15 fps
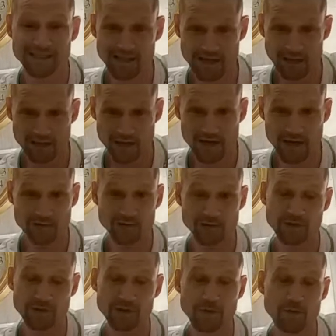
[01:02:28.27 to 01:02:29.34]
Hear me out.
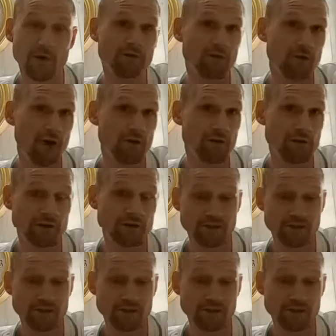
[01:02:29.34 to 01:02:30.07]
Not virus.